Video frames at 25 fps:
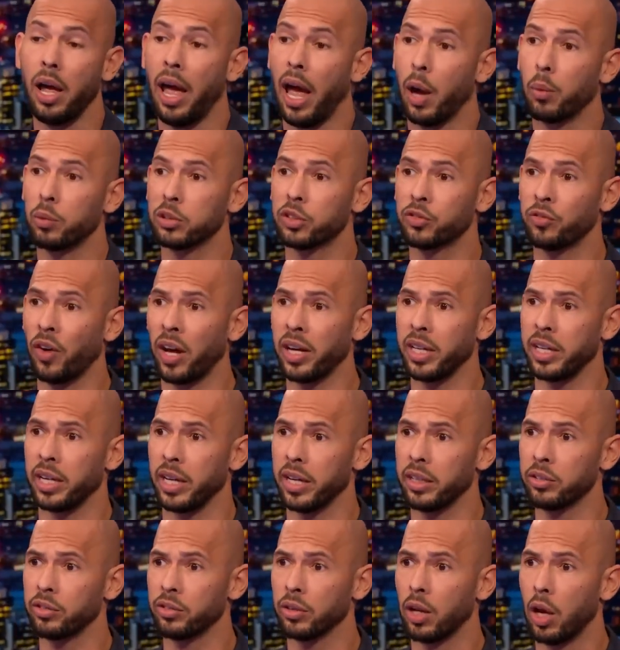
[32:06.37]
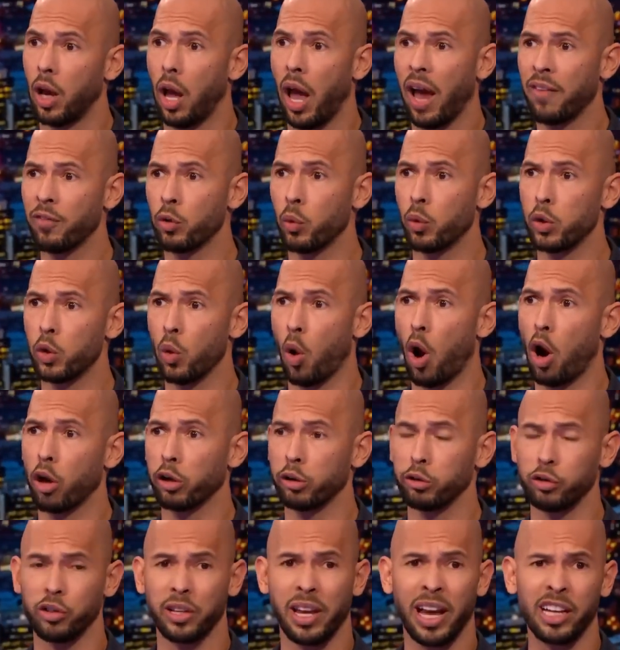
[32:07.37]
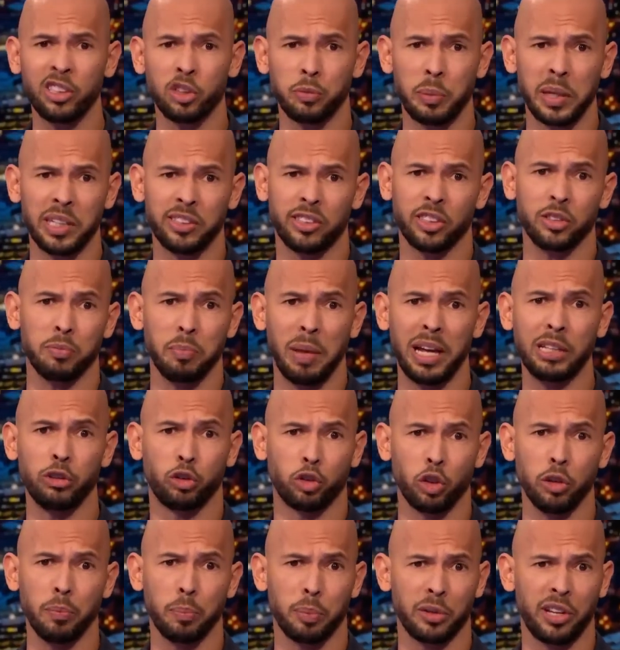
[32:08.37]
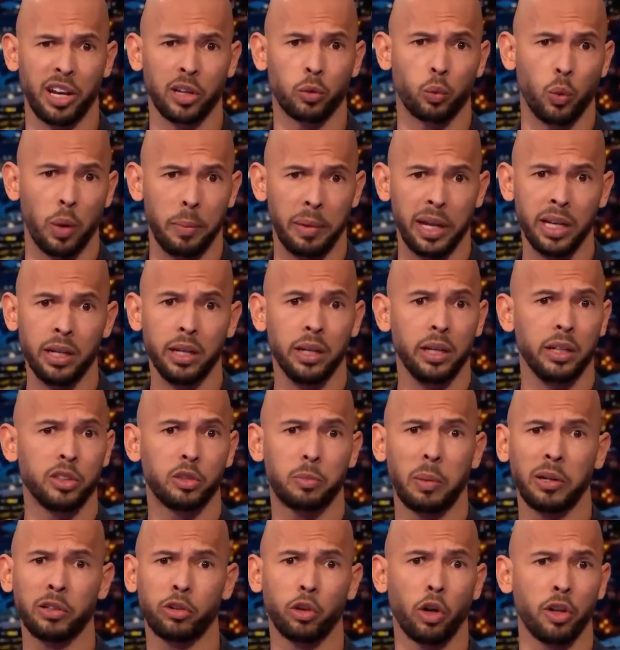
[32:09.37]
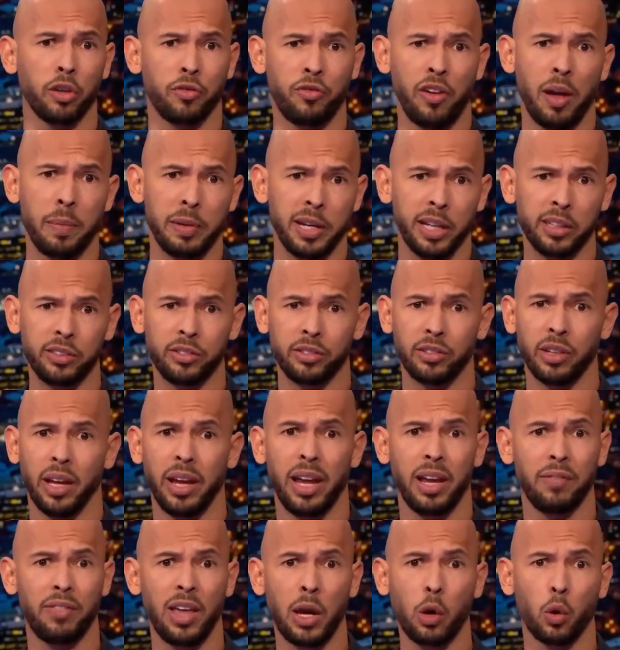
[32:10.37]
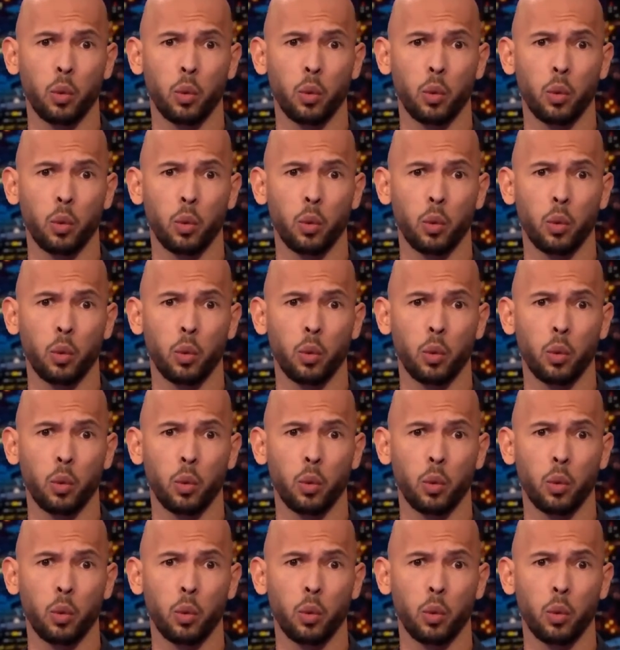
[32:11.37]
And what's funny is, everyone who argues against me and says men shouldn't protect women, especially all the feminists, if they